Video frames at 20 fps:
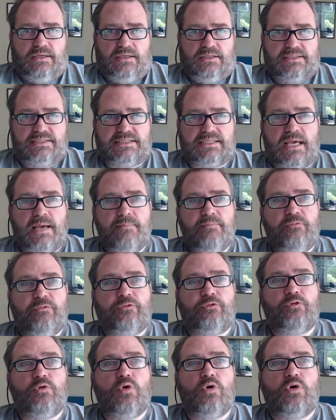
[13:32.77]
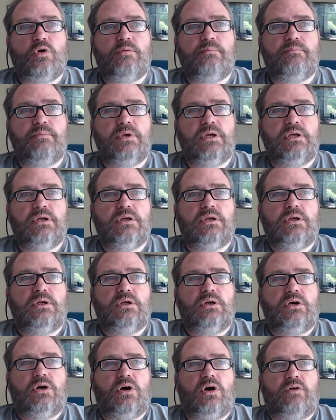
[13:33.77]
some form
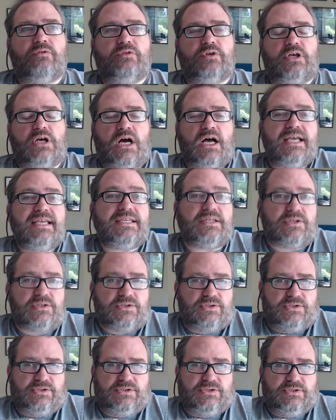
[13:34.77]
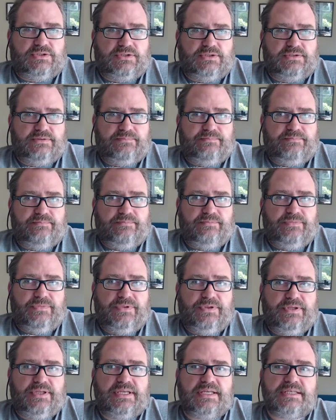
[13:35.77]
of guidance
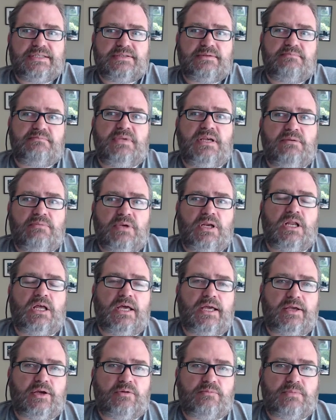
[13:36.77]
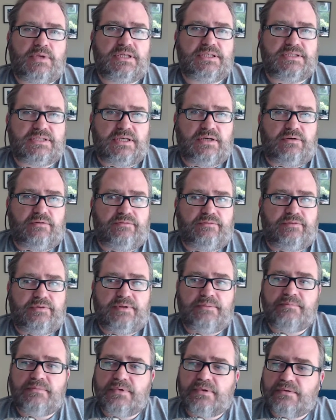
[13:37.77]
that isn't me relying on myself.
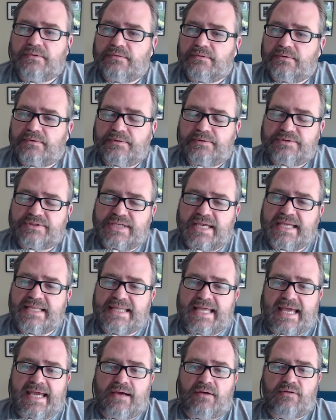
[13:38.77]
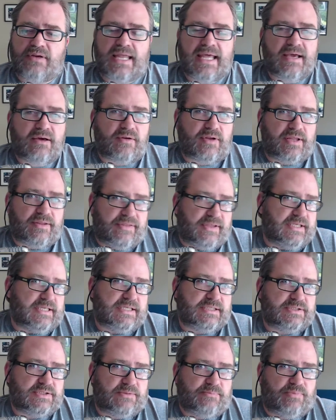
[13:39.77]
And saying that out loud, I think
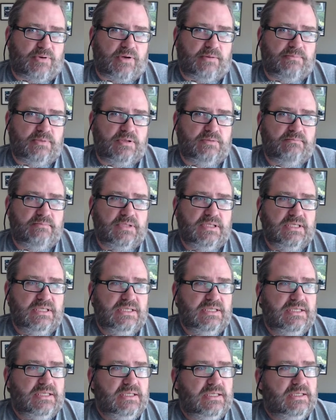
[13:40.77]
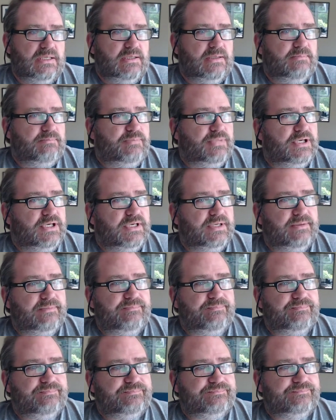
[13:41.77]
that's the problem. But